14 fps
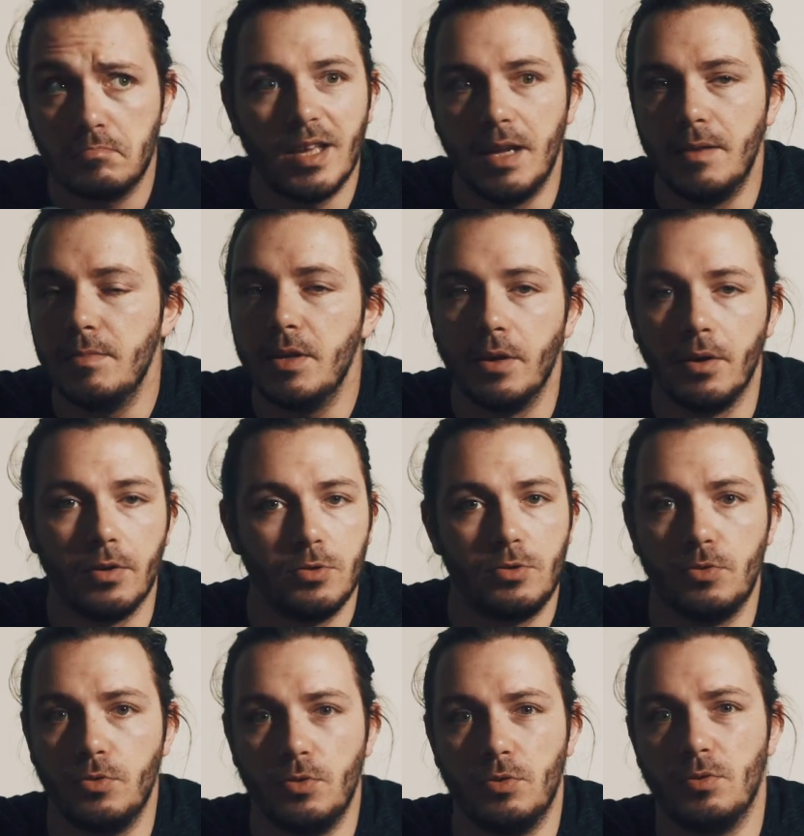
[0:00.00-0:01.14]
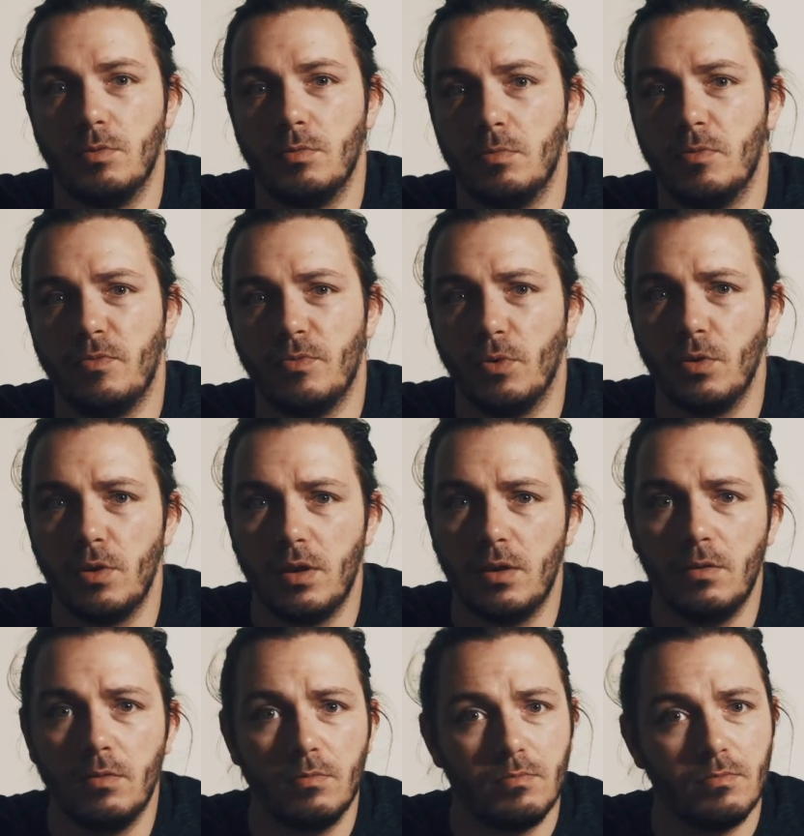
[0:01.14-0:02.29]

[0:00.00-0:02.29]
10 meter to 40,